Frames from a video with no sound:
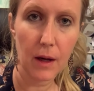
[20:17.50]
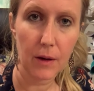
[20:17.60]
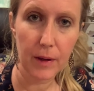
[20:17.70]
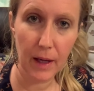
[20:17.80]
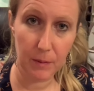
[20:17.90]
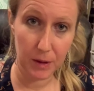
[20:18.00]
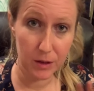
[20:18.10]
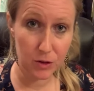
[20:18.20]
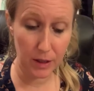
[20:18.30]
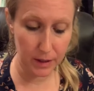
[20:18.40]
Okay, I'm going
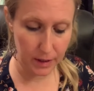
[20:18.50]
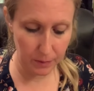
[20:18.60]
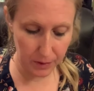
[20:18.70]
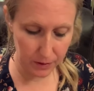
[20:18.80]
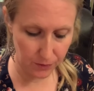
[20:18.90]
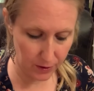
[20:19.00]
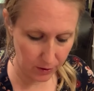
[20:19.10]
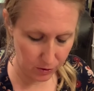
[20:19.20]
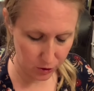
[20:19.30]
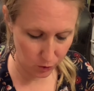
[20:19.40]
to try to keep this
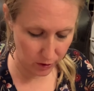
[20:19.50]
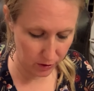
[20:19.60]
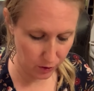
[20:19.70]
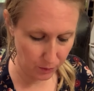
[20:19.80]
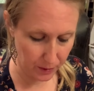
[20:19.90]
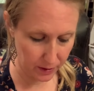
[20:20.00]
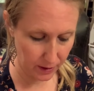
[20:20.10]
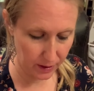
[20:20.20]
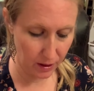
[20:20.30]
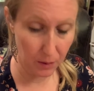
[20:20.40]
video short, hoping
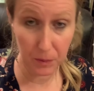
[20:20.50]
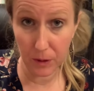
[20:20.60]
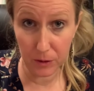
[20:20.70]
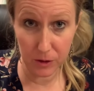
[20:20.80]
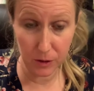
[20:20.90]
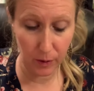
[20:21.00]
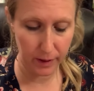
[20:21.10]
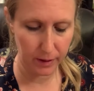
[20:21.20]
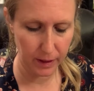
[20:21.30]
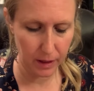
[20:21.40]
that it uploads
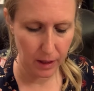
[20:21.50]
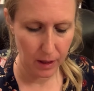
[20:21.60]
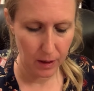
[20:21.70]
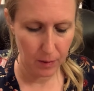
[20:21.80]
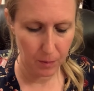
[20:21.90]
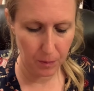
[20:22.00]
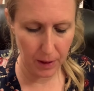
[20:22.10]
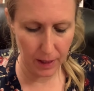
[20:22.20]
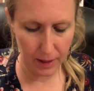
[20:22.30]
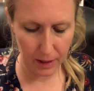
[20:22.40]
quickly.
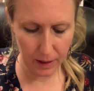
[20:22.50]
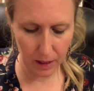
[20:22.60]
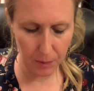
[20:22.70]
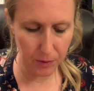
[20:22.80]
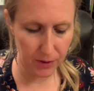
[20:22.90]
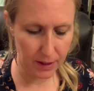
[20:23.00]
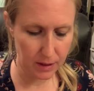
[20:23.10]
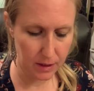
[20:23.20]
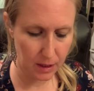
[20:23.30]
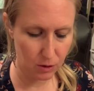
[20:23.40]
But a couple
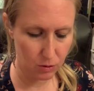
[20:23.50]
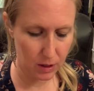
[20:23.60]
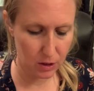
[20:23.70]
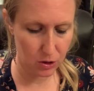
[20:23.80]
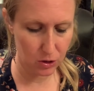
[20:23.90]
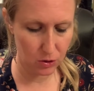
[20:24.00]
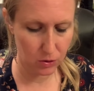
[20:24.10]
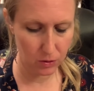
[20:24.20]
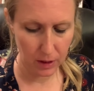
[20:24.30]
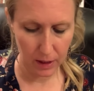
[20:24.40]
things that you can
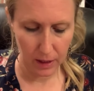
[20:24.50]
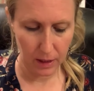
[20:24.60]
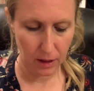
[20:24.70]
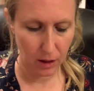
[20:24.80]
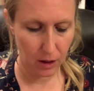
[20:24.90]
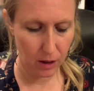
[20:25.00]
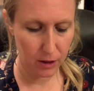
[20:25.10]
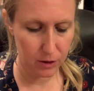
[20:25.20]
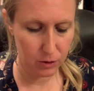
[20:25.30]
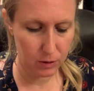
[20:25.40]
do are
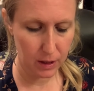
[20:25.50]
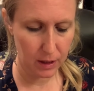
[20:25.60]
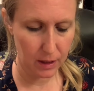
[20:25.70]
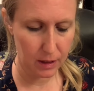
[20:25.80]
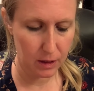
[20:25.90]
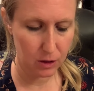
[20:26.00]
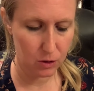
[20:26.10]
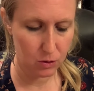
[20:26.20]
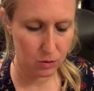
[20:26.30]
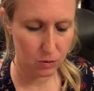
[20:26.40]
you can
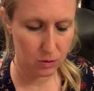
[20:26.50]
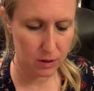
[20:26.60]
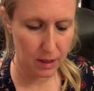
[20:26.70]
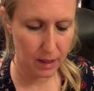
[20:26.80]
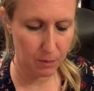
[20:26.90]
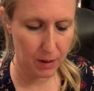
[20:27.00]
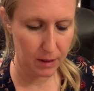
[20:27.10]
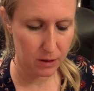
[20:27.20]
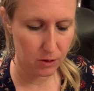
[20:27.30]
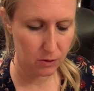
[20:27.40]
use a
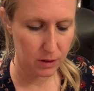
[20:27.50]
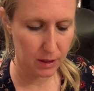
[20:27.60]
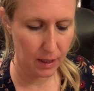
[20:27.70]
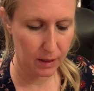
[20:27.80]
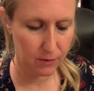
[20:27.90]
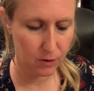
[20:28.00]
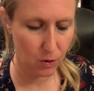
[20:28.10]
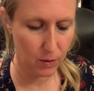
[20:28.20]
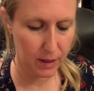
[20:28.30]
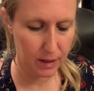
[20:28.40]
pencil to kind of
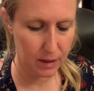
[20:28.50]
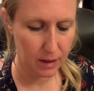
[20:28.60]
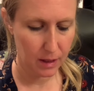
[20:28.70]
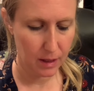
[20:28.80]
go in